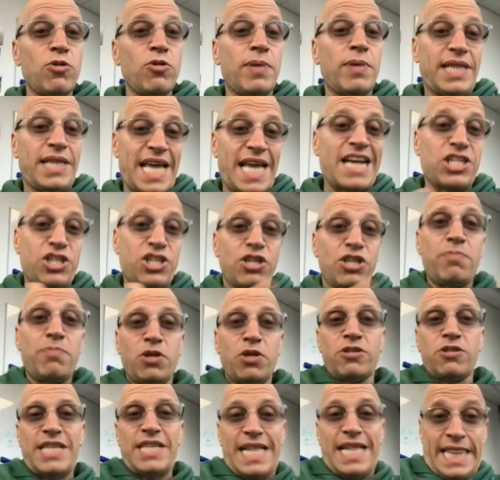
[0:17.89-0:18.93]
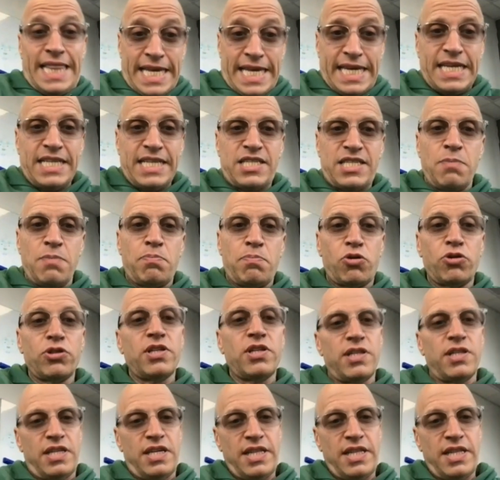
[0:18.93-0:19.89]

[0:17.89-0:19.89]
but actually because I think it's important.